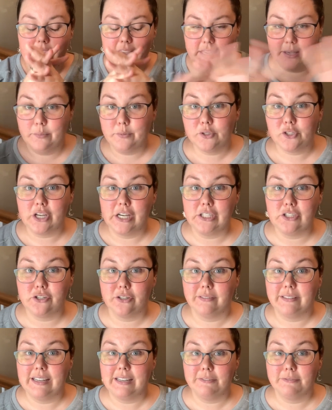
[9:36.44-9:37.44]
It will change
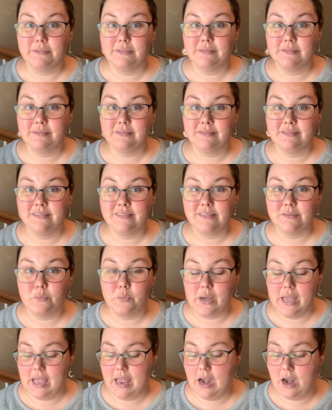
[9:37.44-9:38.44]
your life.
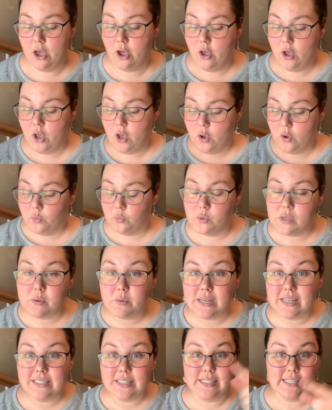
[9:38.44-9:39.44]
When
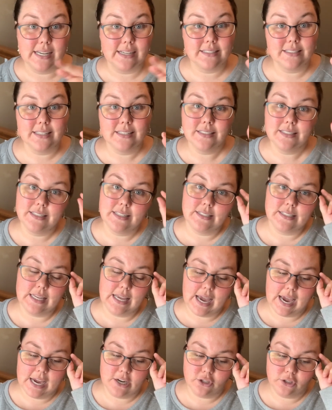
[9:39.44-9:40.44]
we went to Texas to
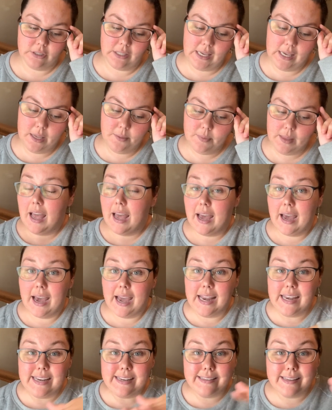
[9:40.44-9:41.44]
see Ashley,
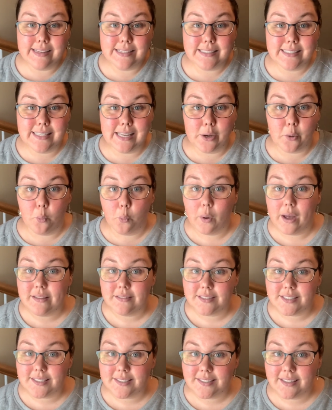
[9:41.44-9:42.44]
I didn't get sick
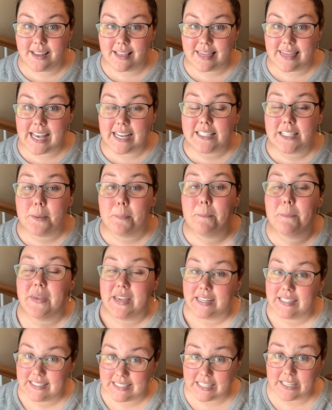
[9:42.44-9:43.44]
once. That's a
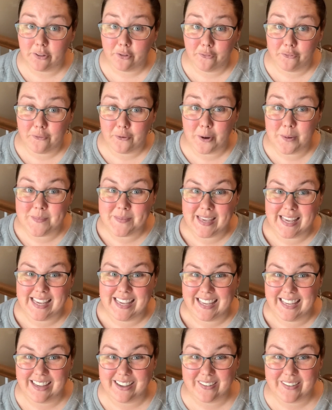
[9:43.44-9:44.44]
big deal for
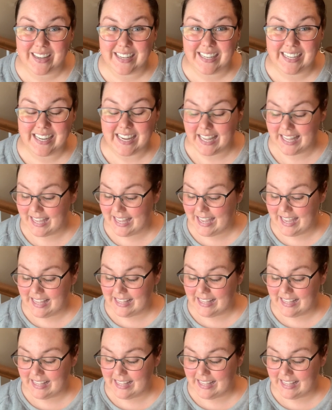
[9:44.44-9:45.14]
me, okay?